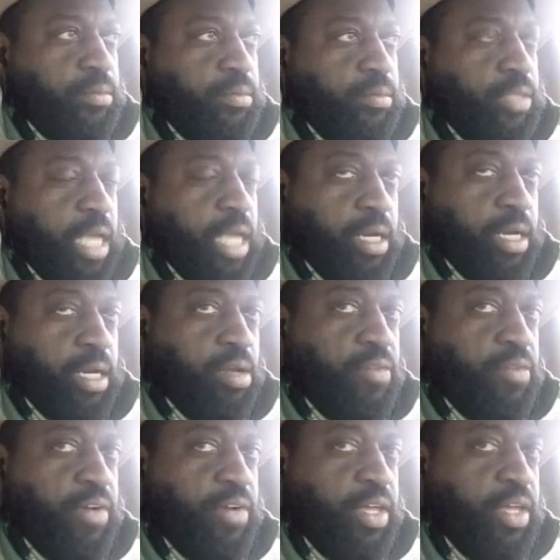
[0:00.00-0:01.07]
take it a little
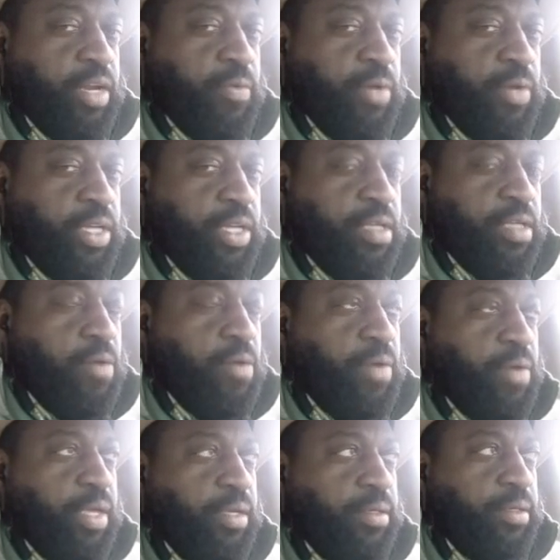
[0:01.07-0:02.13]
further than what it's already